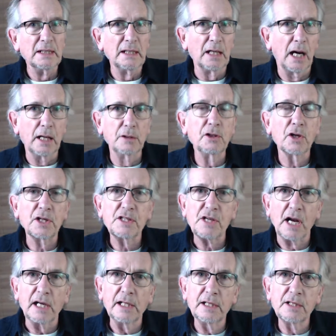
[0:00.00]
not
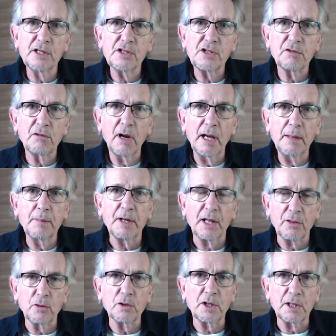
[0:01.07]
exactly in disarray, but I
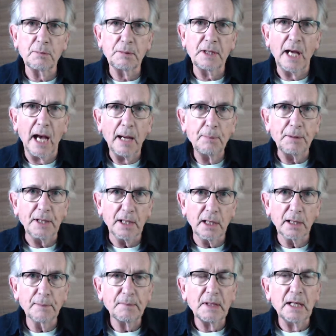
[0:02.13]
thought I could be
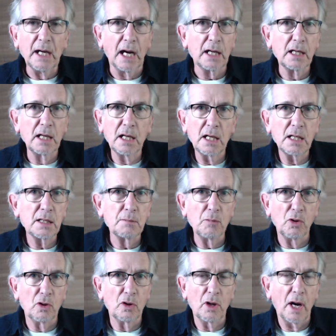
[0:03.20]
happier and learn
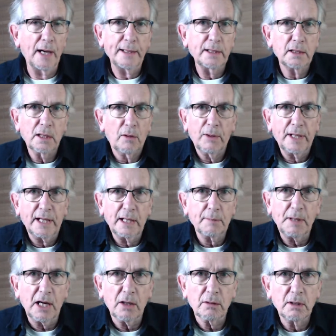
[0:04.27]
more. I didn't know anything
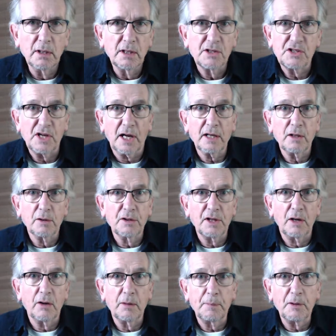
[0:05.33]
about
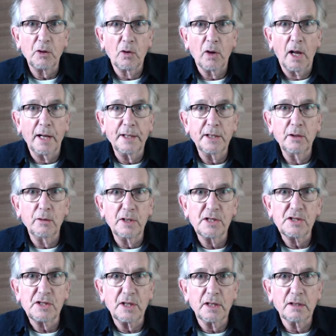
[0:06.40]
psychotherapy. All I knew
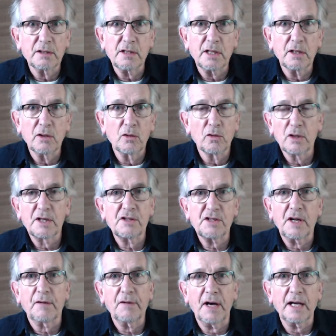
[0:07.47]
is that all this
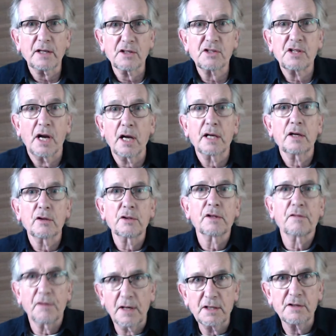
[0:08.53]
stuff had a psych on the
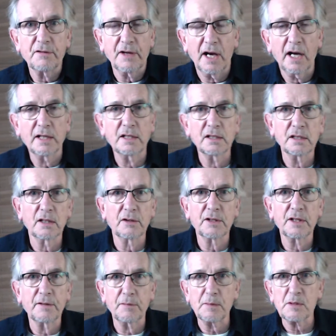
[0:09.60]
front of it. I didn't know the
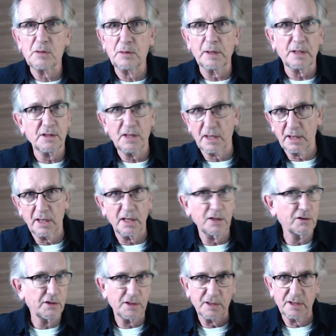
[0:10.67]
difference between a
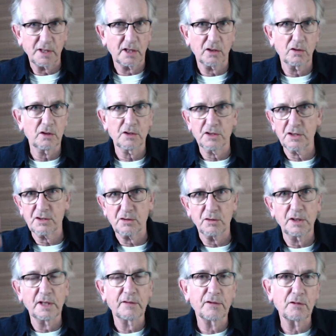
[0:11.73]
psychiatrist, a psychologist, or
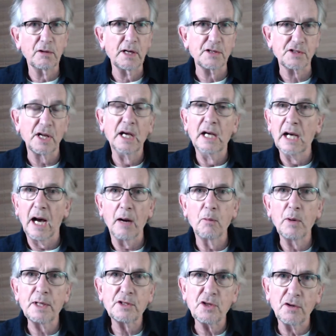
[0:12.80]
any of the rest. I
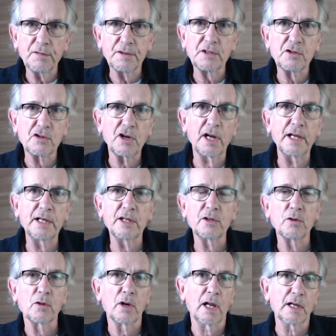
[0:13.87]
went off and trained in
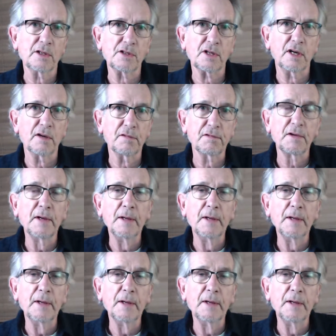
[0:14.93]
all that stuff.